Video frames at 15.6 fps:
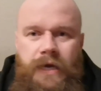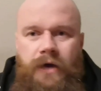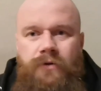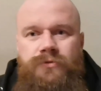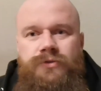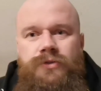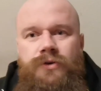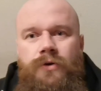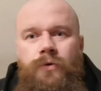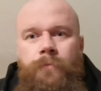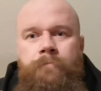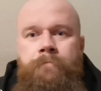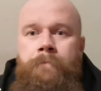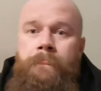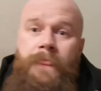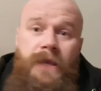account, so
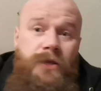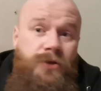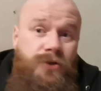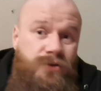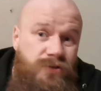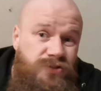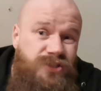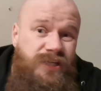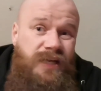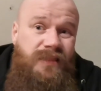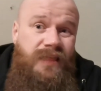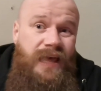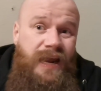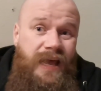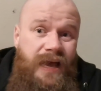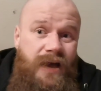you could check
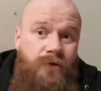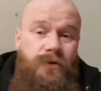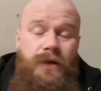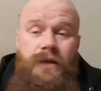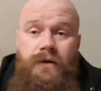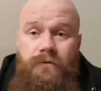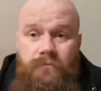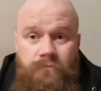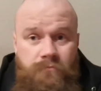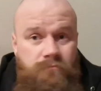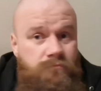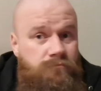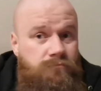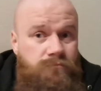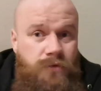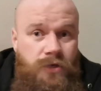that out and
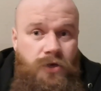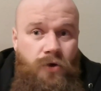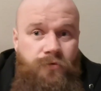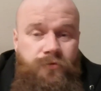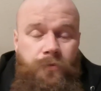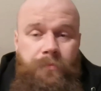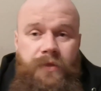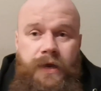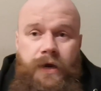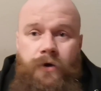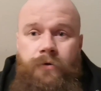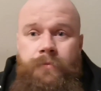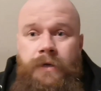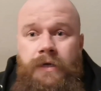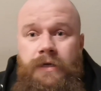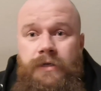go from there.
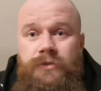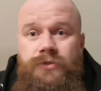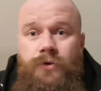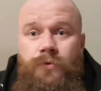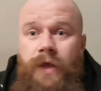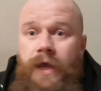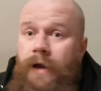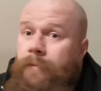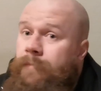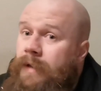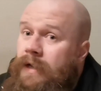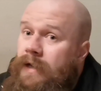So yeah.